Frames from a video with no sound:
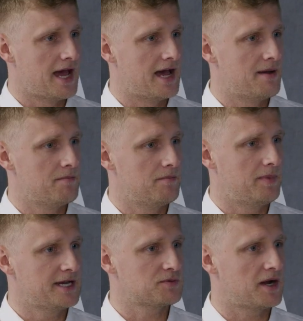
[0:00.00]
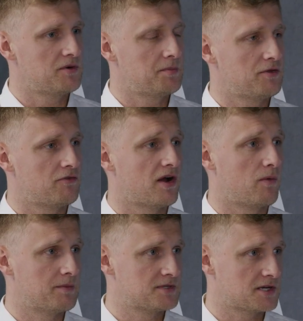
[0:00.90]
Best way would be through
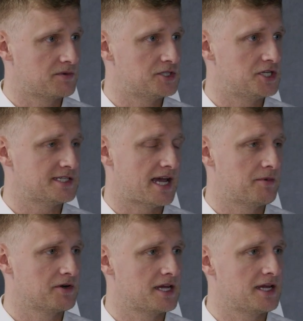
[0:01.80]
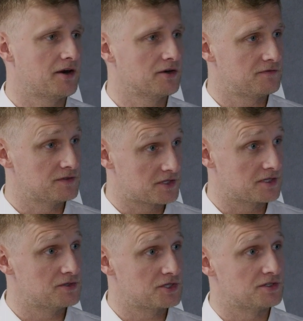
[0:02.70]
our website, which is
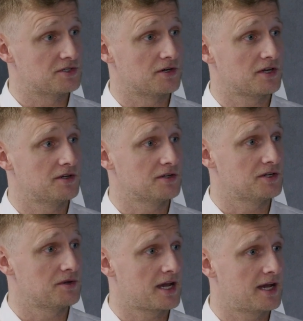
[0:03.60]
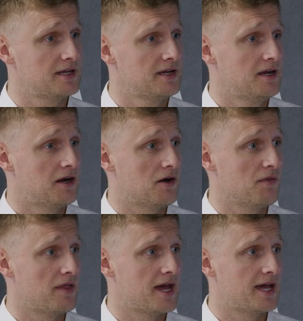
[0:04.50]
MIE-solutions.co.uk.
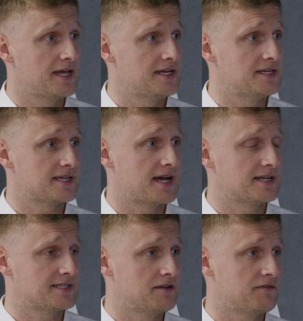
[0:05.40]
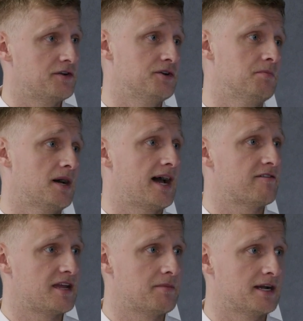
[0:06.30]
On there is our telephone number,
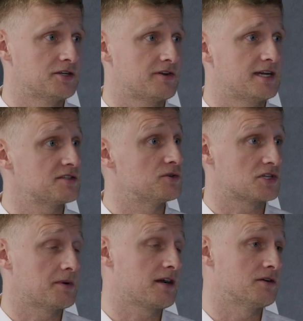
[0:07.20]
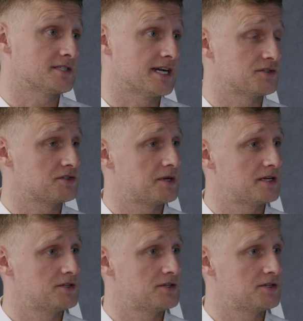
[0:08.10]
our email address, and also our contact us page.